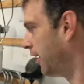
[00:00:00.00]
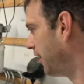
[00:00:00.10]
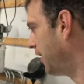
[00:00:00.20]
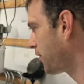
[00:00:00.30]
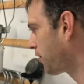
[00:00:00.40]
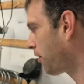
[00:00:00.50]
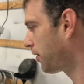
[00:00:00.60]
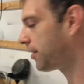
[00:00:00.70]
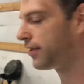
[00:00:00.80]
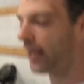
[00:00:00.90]
This car
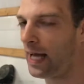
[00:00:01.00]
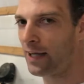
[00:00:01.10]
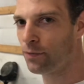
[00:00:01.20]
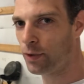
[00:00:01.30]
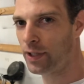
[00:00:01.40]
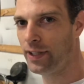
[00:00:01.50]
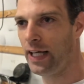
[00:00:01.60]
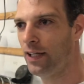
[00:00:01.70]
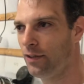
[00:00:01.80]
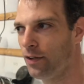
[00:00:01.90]
doesn't have one,
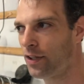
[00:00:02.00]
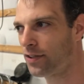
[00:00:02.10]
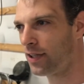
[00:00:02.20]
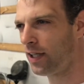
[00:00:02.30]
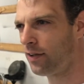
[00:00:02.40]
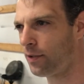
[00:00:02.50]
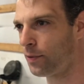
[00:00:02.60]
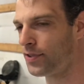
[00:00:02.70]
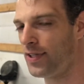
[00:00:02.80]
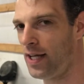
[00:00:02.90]
and it looks like there
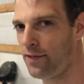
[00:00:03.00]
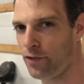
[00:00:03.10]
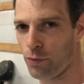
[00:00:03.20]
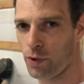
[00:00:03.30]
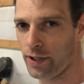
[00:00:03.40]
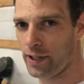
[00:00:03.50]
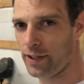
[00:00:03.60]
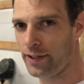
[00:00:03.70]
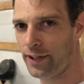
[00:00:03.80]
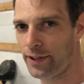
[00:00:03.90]
was never one on
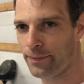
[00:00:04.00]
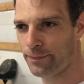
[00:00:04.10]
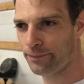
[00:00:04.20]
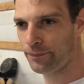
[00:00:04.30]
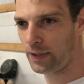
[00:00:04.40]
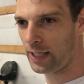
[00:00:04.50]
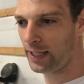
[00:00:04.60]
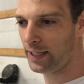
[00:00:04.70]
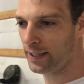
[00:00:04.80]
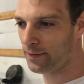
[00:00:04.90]
there.
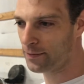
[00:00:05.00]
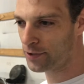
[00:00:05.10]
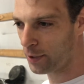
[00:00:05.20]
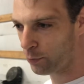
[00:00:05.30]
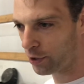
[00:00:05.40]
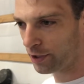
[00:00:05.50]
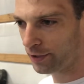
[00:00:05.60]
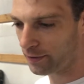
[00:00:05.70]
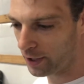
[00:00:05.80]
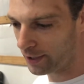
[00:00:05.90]

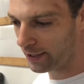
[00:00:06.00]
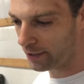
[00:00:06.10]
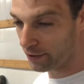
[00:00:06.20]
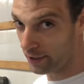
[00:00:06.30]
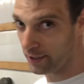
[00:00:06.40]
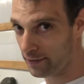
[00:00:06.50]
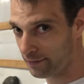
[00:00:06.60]
Somewhere on the internet,